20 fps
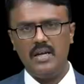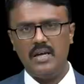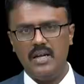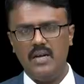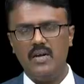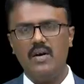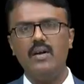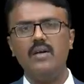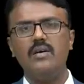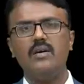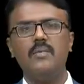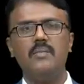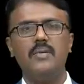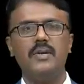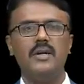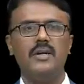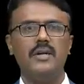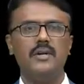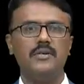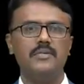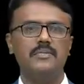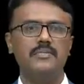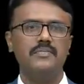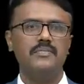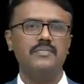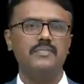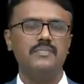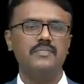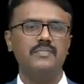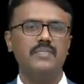Non-competitive,
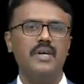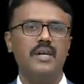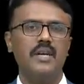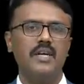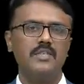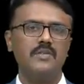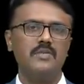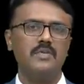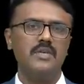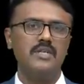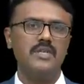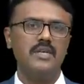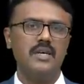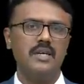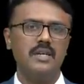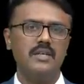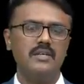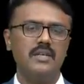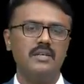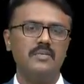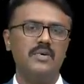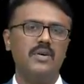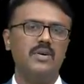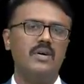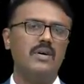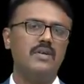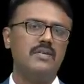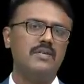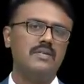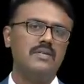the response decreases
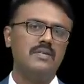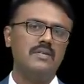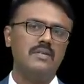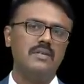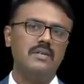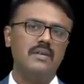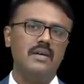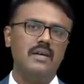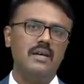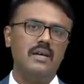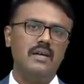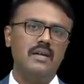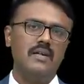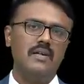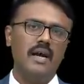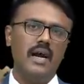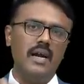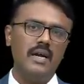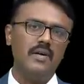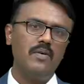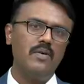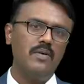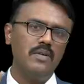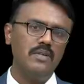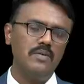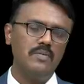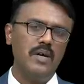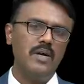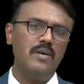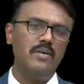because the
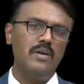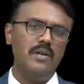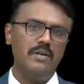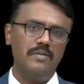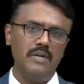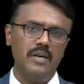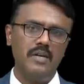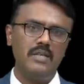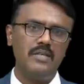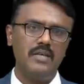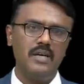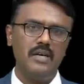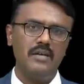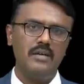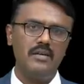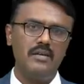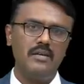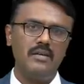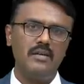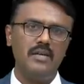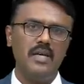antagonist bind to different site.